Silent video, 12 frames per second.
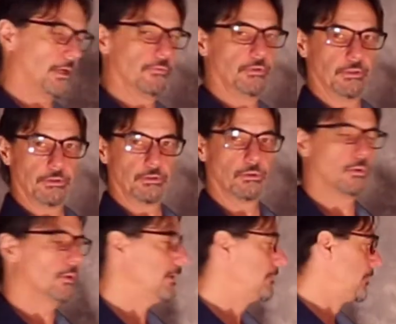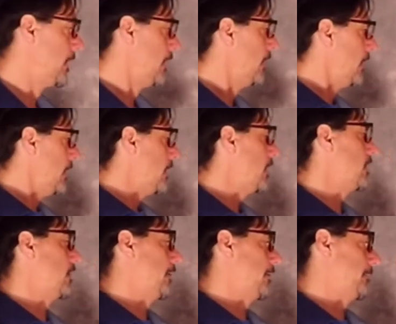bad feeling, go away.
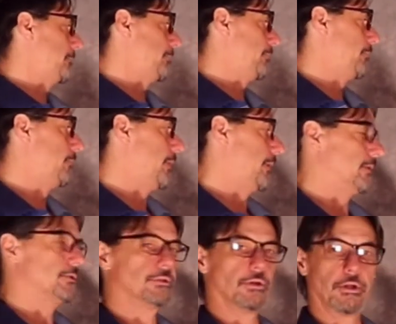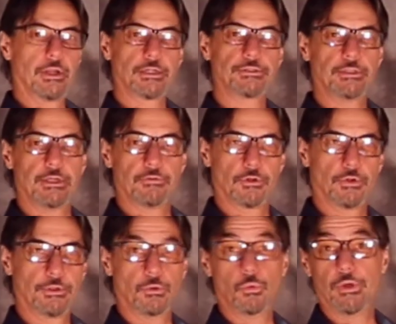But it's not actually ever
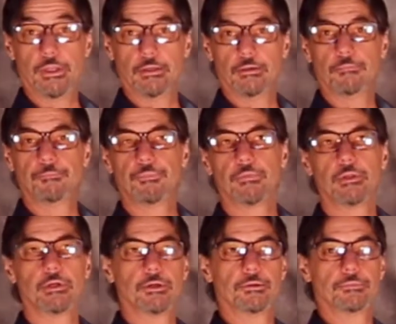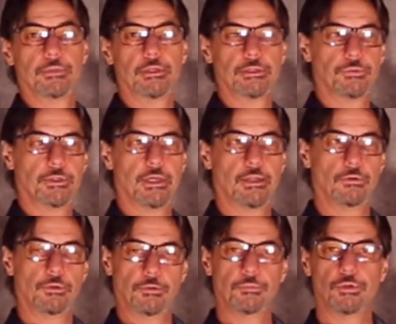going to win. Because we can
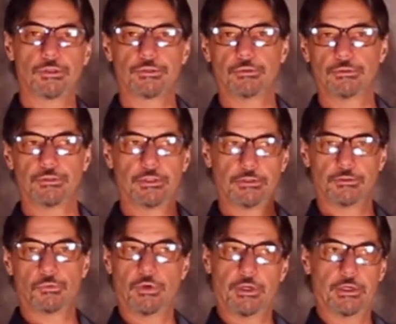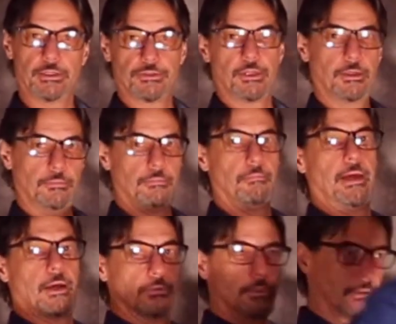only push those things away as they
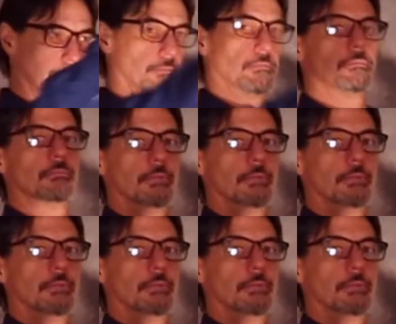mount and